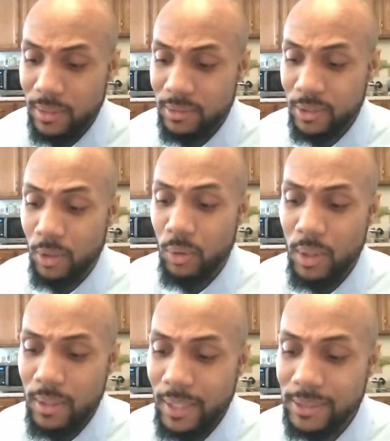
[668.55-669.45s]
So
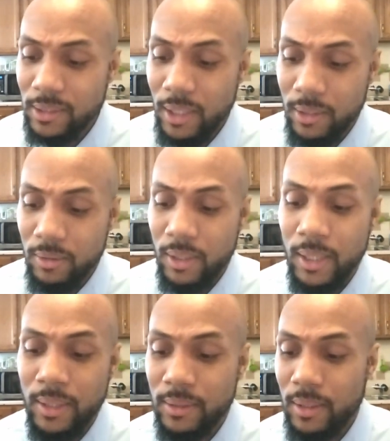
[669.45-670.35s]
that's another
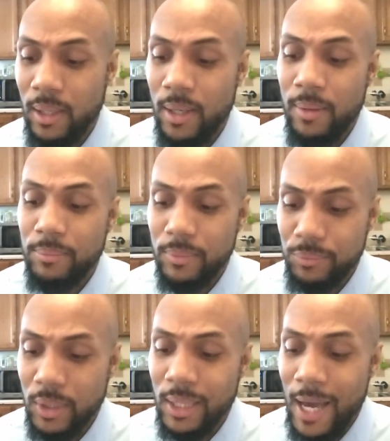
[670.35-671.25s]
thing. A
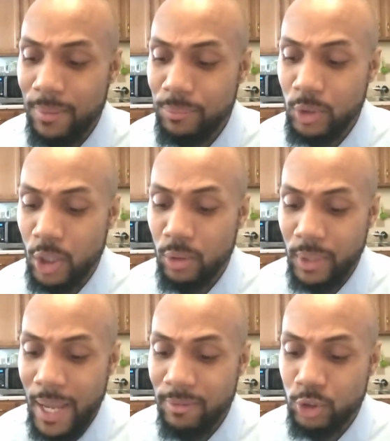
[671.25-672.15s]
lot of,
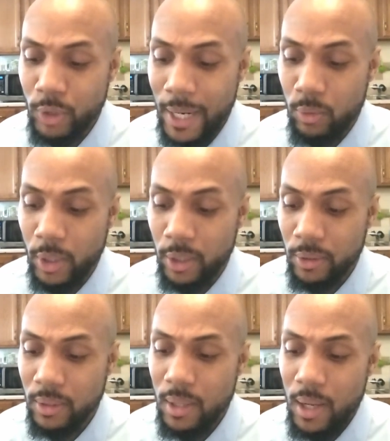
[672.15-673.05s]
they have a track
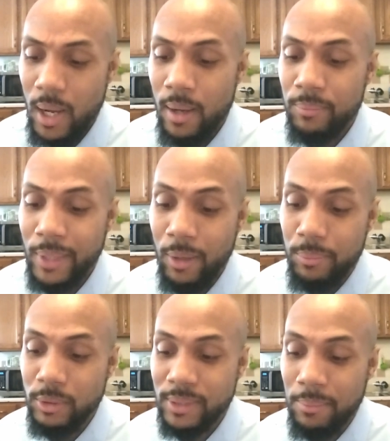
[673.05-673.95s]
record. That would
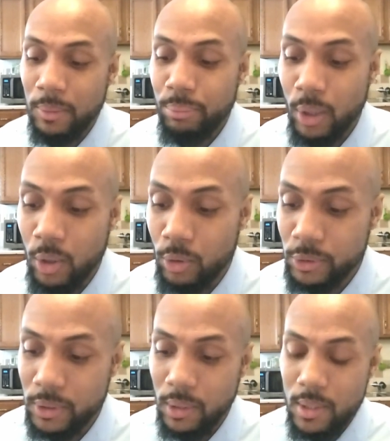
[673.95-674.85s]
be some of the pros.